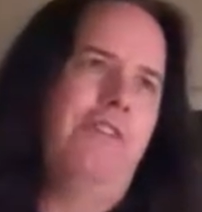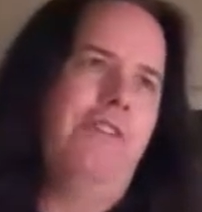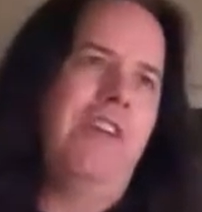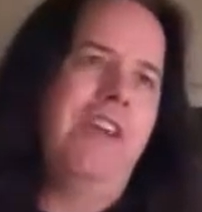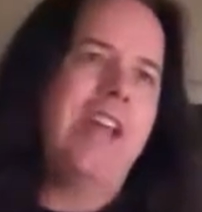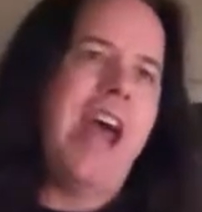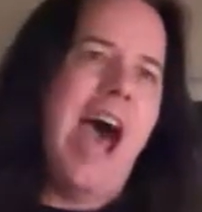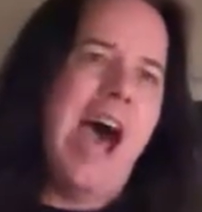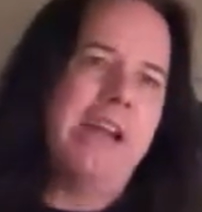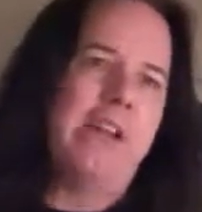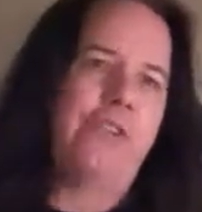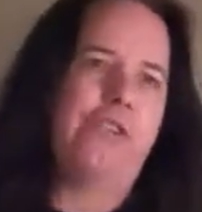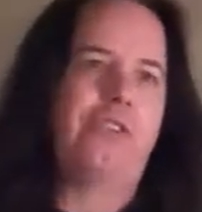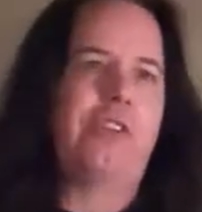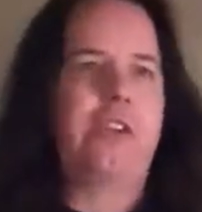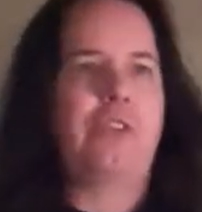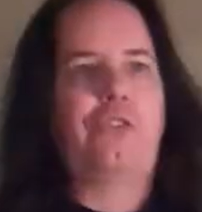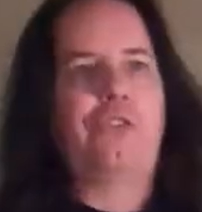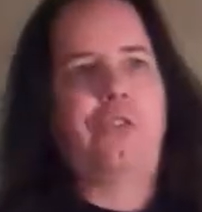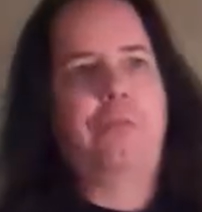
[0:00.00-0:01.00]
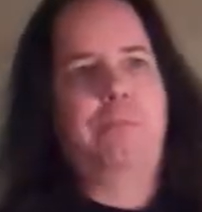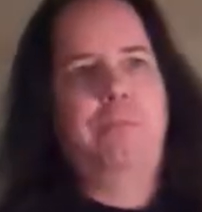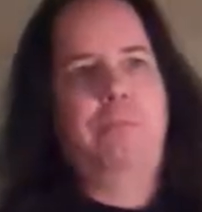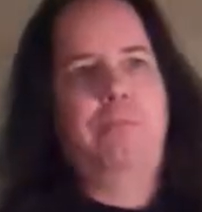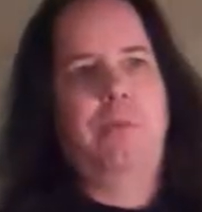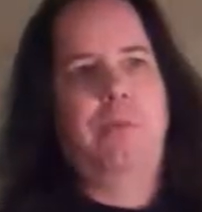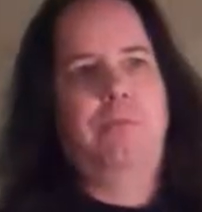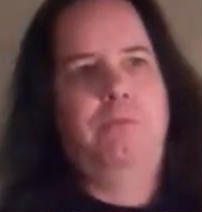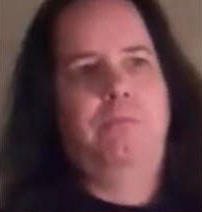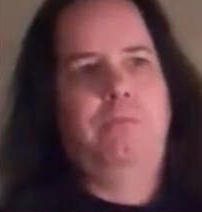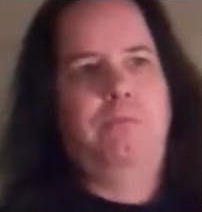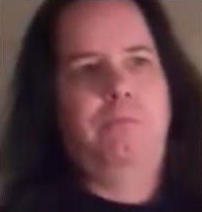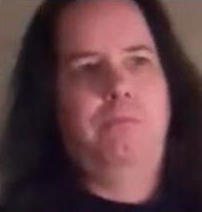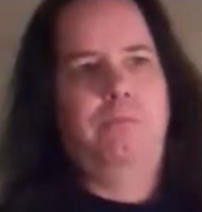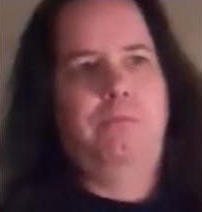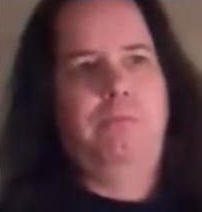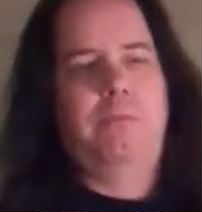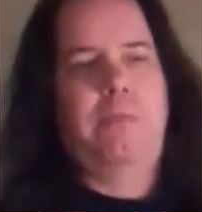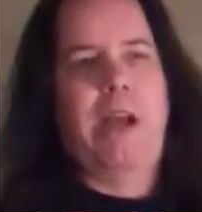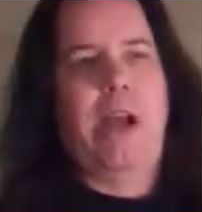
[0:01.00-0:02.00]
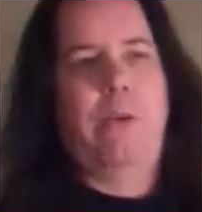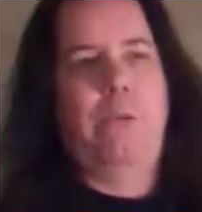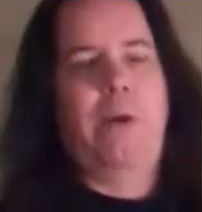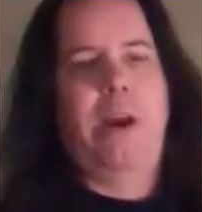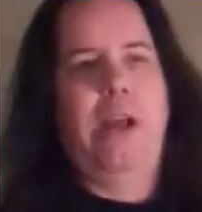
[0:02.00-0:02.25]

fanaticism that